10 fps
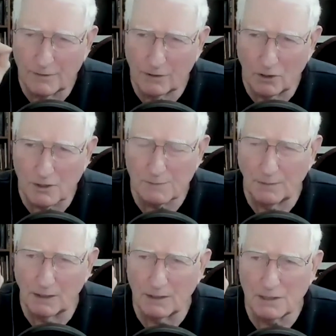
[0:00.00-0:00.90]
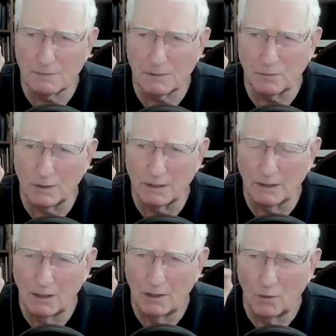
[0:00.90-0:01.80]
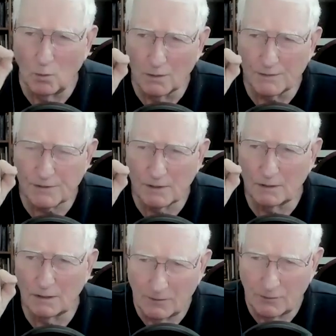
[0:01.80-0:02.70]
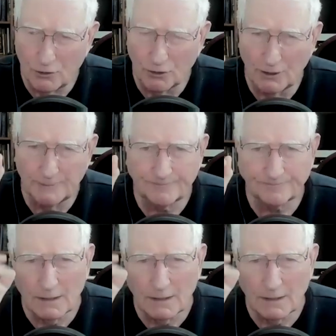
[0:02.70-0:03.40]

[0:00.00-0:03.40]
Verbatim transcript: the correspondence between Wilson and Jung,